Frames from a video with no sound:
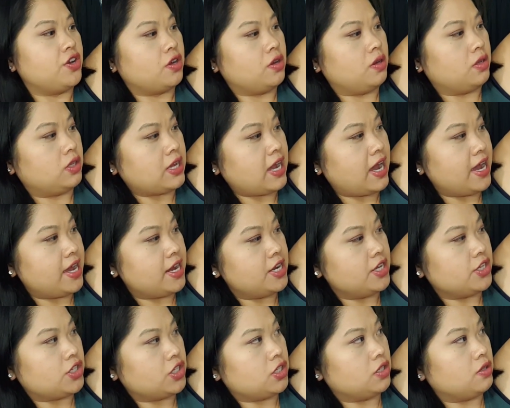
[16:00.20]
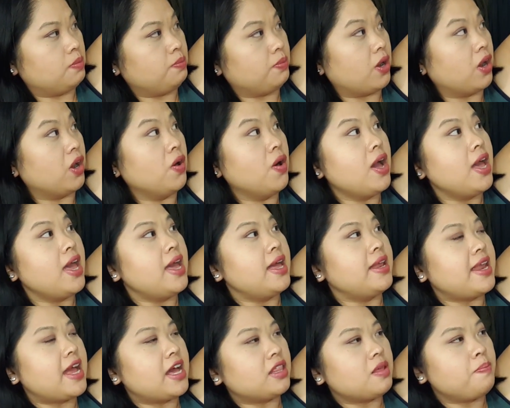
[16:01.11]
you could tie it into a bow.
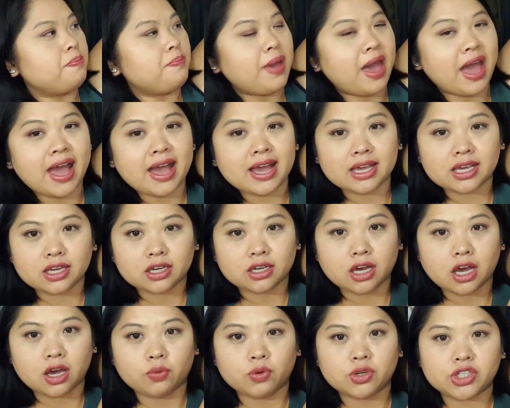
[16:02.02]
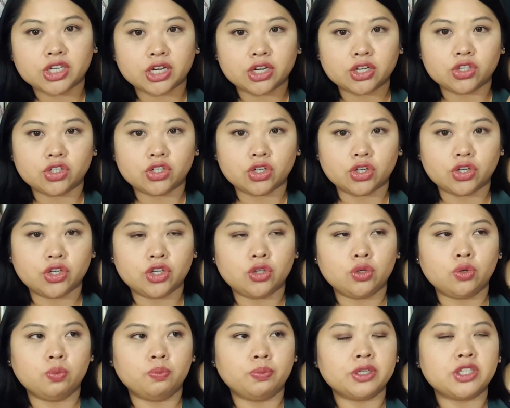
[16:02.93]
Now the back, I wish I could show
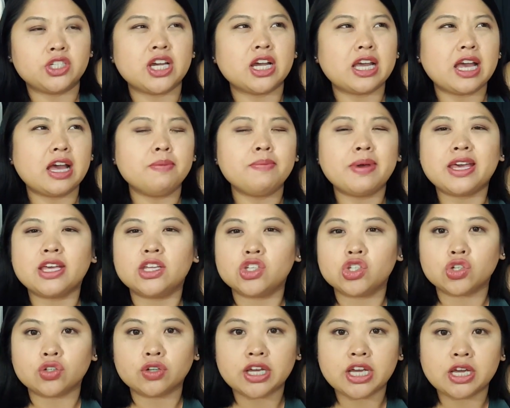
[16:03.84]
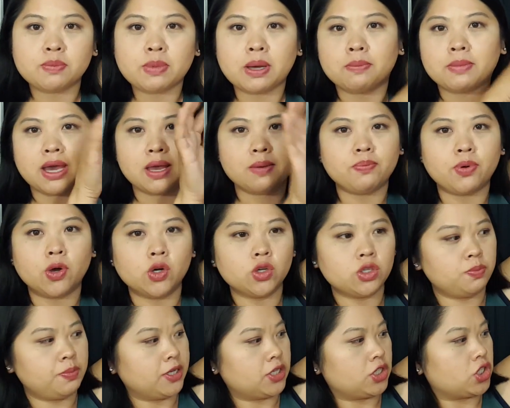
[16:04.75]
you, but check out my Instagram. I might
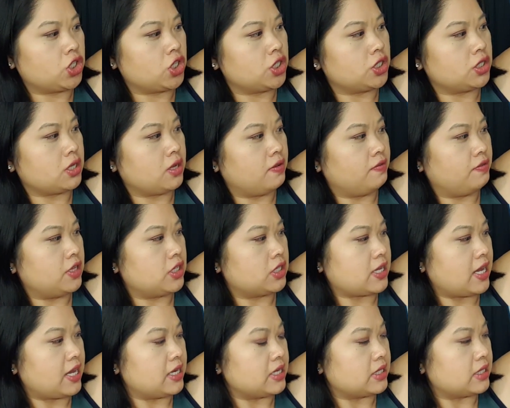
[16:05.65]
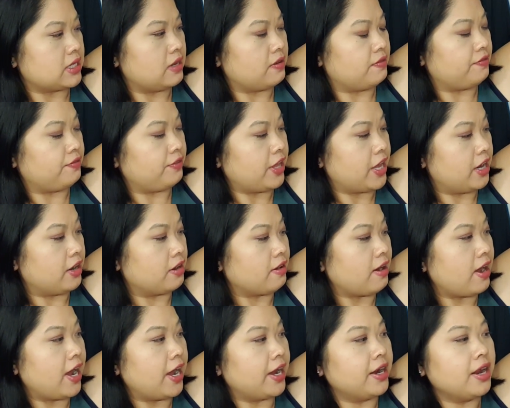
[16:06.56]
post pictures of this kind of stuff later
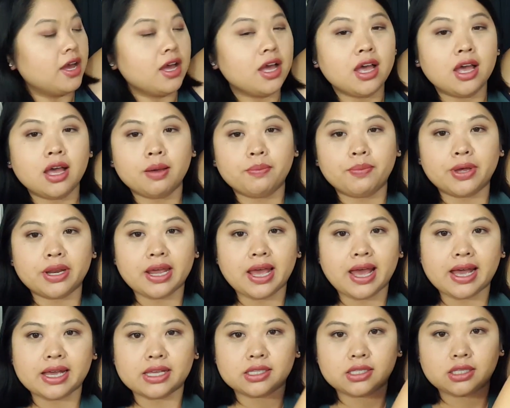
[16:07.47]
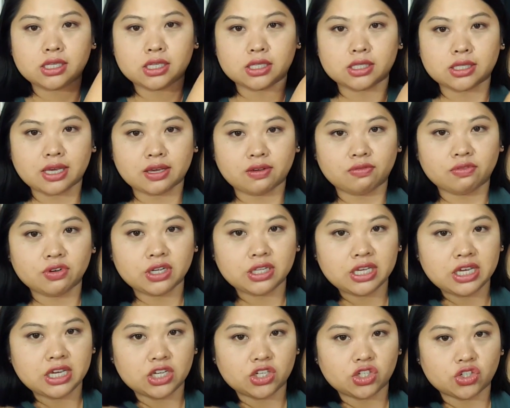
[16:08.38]
on, but it has this like
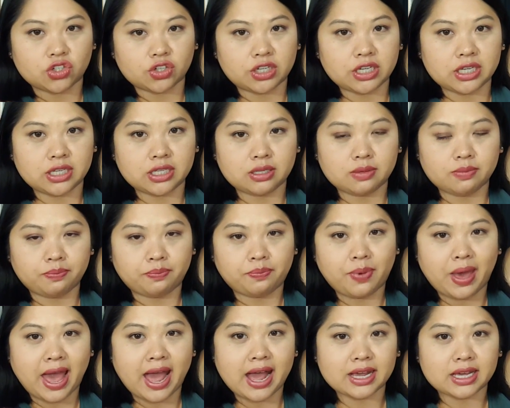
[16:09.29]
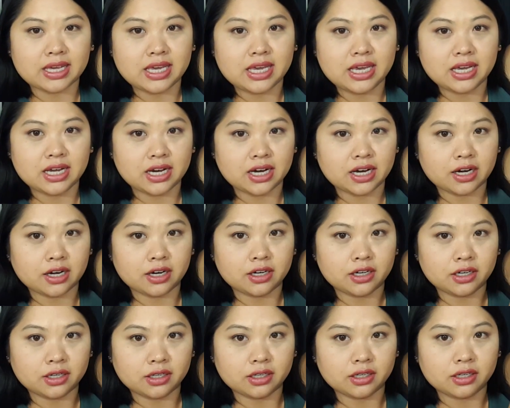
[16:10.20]
really intricate back
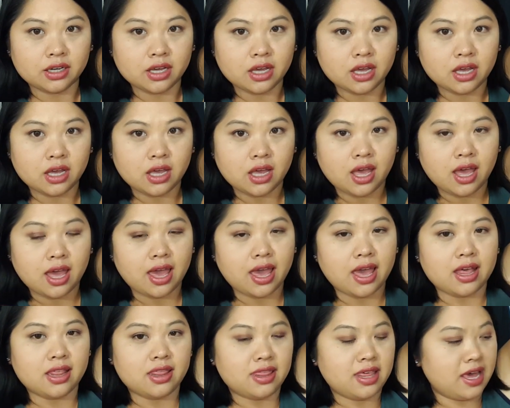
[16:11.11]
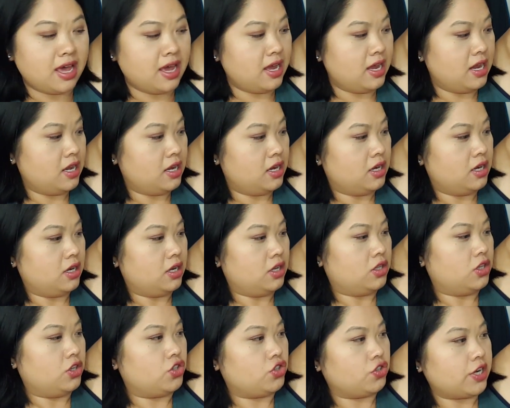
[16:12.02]
here and then
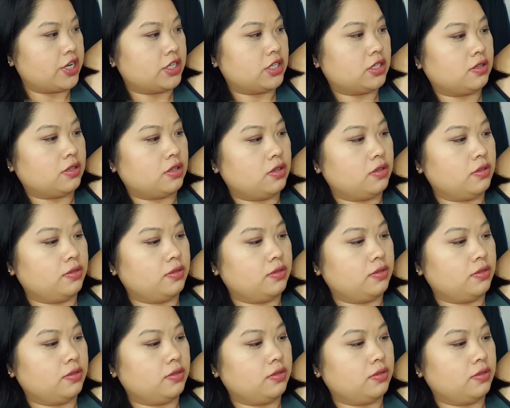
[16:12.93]
the dress,